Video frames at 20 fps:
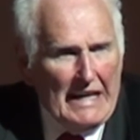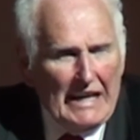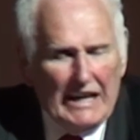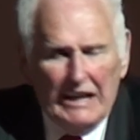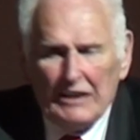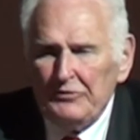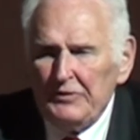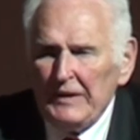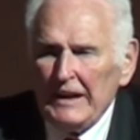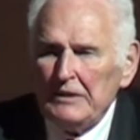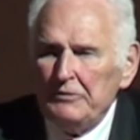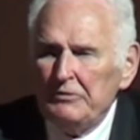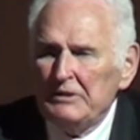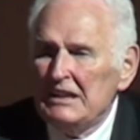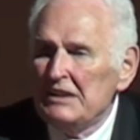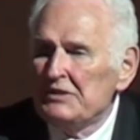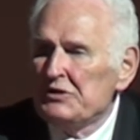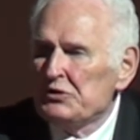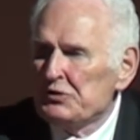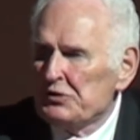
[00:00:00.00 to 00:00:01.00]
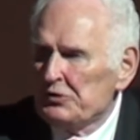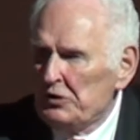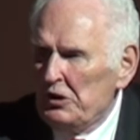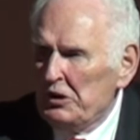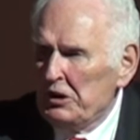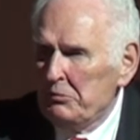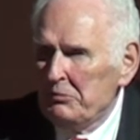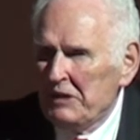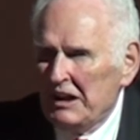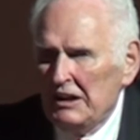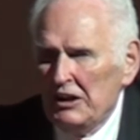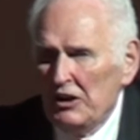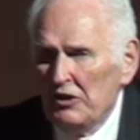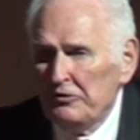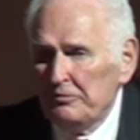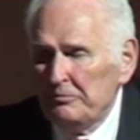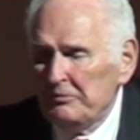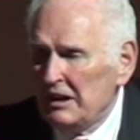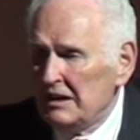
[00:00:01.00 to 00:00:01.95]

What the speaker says: And in fact, we destroy many of them,